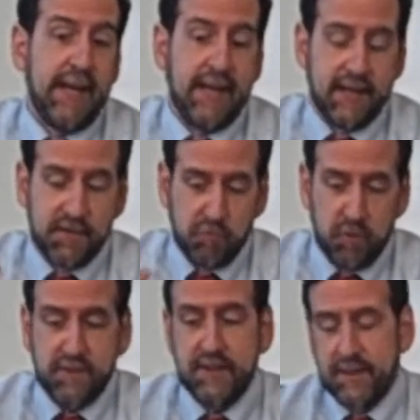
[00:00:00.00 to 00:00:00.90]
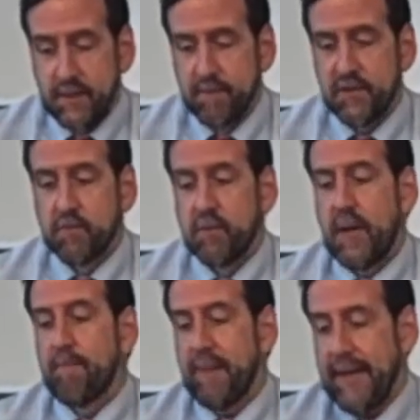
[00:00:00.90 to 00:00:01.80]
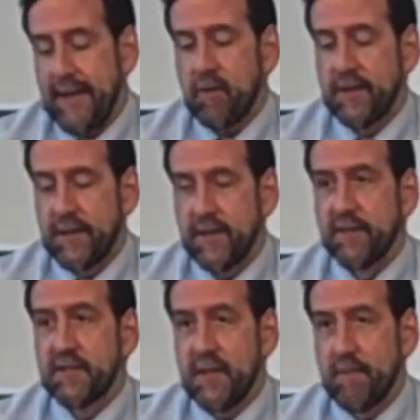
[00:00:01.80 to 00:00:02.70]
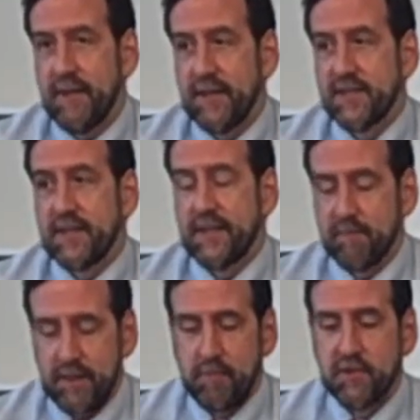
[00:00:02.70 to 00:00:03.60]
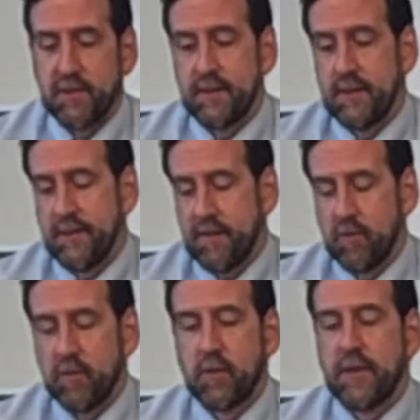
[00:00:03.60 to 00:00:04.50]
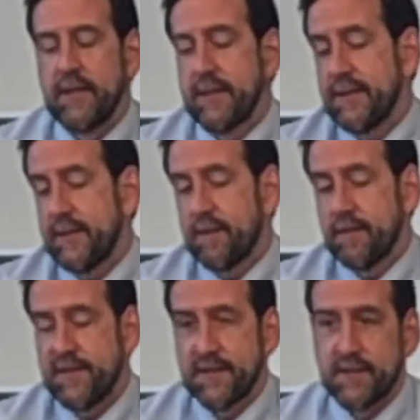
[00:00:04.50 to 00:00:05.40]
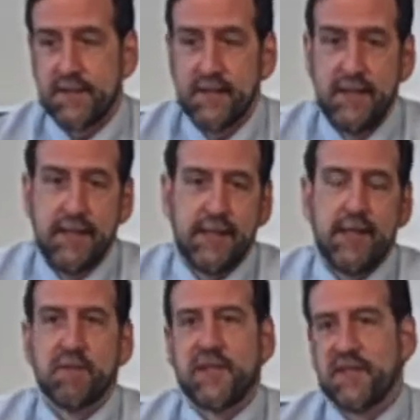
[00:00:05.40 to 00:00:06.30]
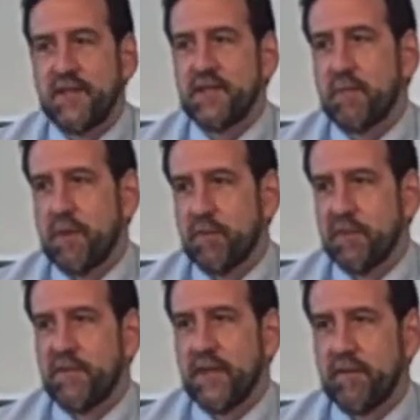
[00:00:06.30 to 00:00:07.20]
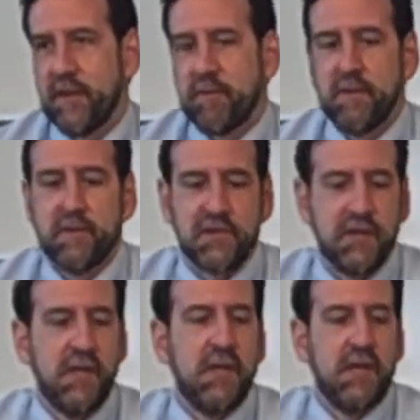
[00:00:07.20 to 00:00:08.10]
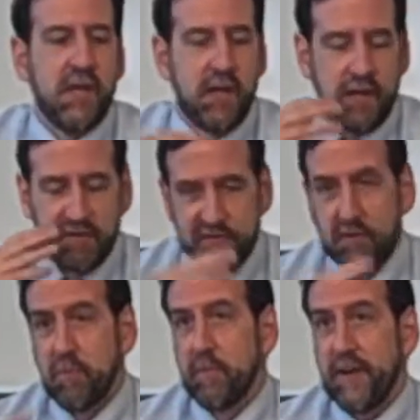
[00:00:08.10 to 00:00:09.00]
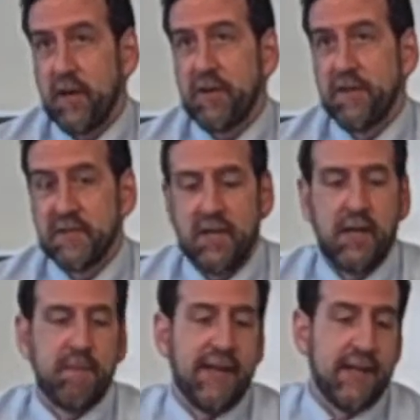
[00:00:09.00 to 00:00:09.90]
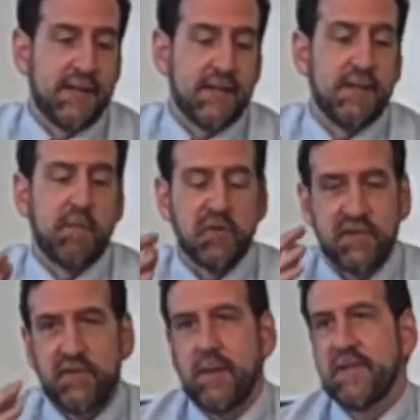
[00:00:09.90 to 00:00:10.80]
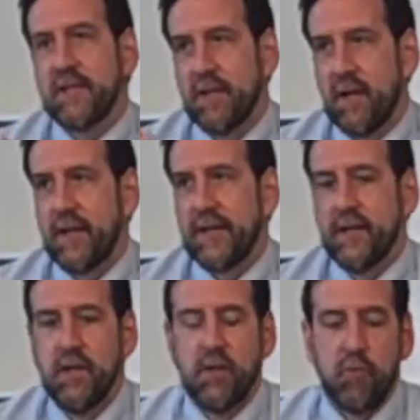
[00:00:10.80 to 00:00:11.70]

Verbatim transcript: And Wolcott Gibbs wrote a parody of Time magazine and published it in the New Yorker in 1936. It was ostensibly a profile of Henry Luce. It was a full-blown parody of Time, and the most famous line